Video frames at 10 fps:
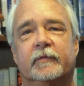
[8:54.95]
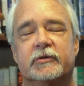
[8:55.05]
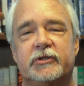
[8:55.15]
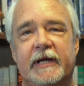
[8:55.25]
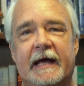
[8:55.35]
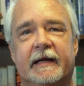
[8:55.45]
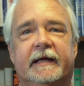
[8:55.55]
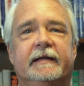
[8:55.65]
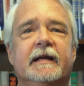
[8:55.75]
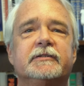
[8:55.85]

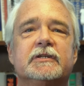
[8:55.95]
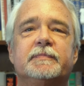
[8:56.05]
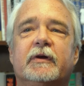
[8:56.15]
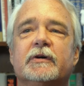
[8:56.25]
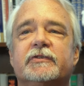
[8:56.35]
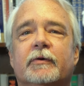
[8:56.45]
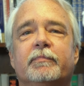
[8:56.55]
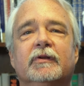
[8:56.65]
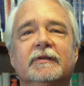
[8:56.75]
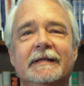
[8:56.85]
Christianity, not just because they're
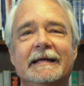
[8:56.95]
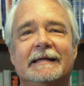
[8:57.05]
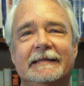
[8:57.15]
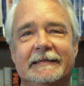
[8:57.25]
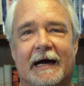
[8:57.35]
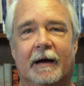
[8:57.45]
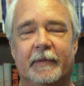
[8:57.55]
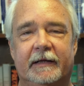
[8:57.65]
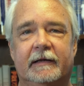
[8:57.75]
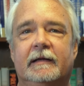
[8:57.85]
politically
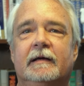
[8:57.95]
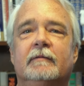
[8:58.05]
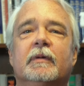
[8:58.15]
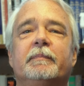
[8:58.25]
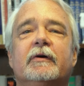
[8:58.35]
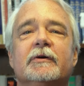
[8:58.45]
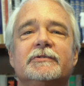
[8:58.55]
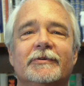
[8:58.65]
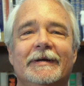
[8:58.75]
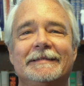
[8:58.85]
dominant, but
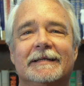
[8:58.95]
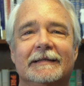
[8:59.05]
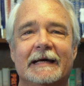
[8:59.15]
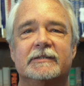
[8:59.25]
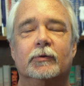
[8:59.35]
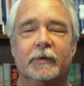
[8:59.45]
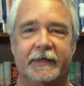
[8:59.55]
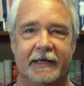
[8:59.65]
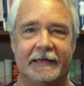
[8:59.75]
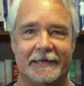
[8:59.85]
because they're
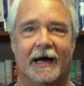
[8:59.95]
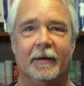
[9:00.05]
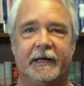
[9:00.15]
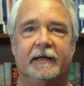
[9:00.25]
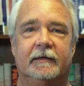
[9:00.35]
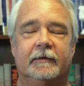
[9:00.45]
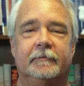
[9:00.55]
intellectually dominant.